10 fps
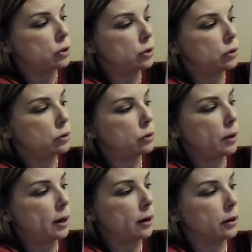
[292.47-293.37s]
to
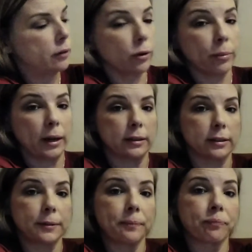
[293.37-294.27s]
area of your
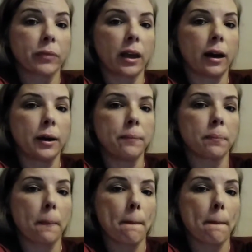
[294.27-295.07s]
base. Okay,